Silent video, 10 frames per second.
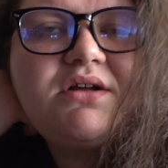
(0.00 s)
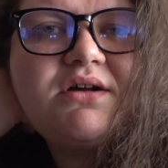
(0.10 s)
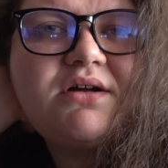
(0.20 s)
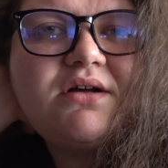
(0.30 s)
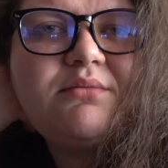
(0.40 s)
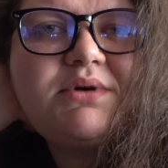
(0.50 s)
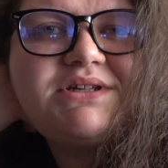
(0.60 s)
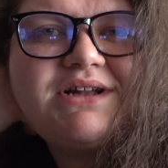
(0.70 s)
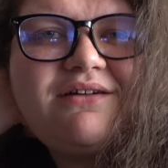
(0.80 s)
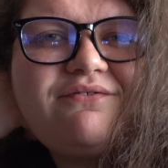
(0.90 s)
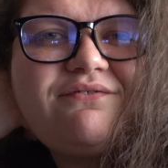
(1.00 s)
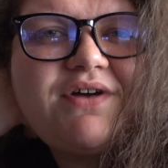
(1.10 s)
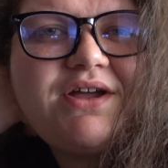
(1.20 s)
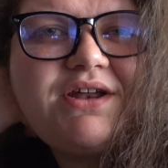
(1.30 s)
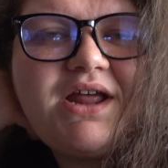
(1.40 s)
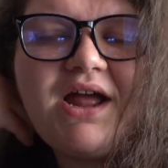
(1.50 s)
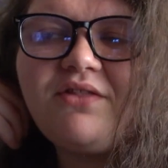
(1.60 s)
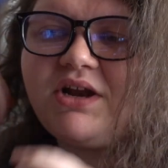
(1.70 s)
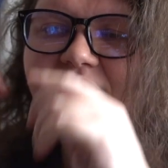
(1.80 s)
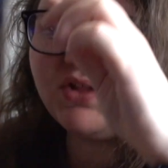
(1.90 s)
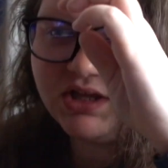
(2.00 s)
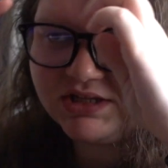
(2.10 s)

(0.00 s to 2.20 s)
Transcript: But it's not fun. And then I feel like